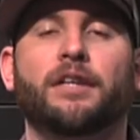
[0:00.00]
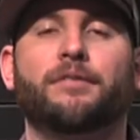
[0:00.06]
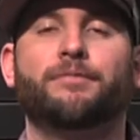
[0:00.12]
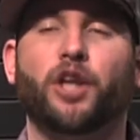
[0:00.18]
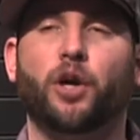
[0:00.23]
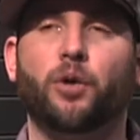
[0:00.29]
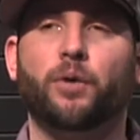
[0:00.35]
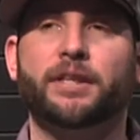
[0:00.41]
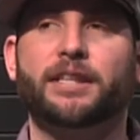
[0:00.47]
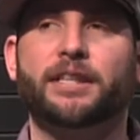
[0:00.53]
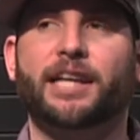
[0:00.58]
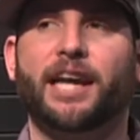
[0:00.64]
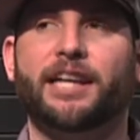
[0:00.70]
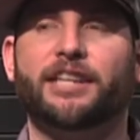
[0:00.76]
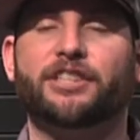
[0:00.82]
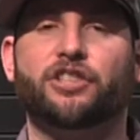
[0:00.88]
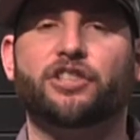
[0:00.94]
know when to
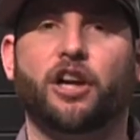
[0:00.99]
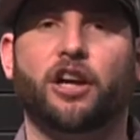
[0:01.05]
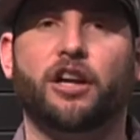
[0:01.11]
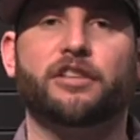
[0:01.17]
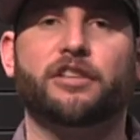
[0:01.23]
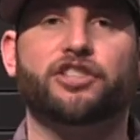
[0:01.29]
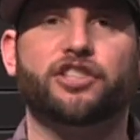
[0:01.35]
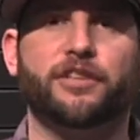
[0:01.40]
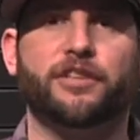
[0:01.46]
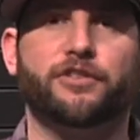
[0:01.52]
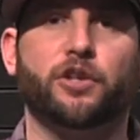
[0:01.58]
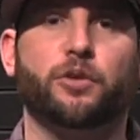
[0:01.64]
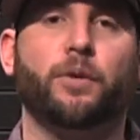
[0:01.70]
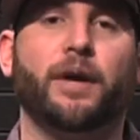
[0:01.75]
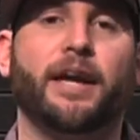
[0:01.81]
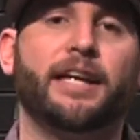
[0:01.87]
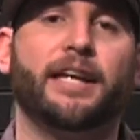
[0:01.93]
kind of start, shift
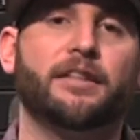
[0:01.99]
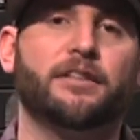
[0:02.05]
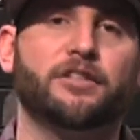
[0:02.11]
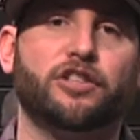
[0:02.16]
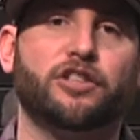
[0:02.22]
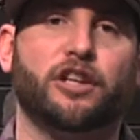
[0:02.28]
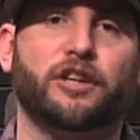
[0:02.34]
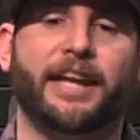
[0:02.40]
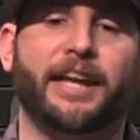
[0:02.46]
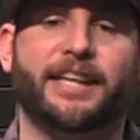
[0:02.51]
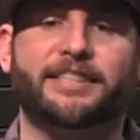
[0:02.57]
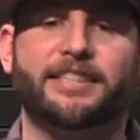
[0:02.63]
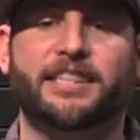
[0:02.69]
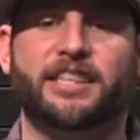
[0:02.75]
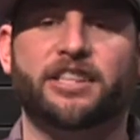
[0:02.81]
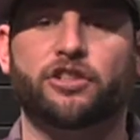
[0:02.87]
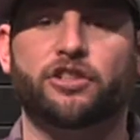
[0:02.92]
your weight, and start
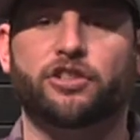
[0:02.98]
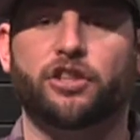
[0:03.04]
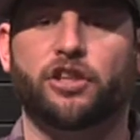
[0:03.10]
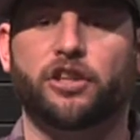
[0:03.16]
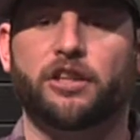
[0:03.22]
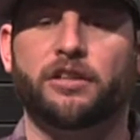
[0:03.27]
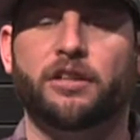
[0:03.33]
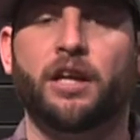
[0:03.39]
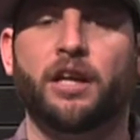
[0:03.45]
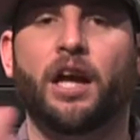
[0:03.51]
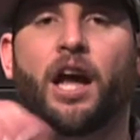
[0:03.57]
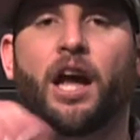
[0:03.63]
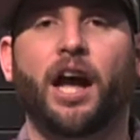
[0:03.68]
exiting your turn.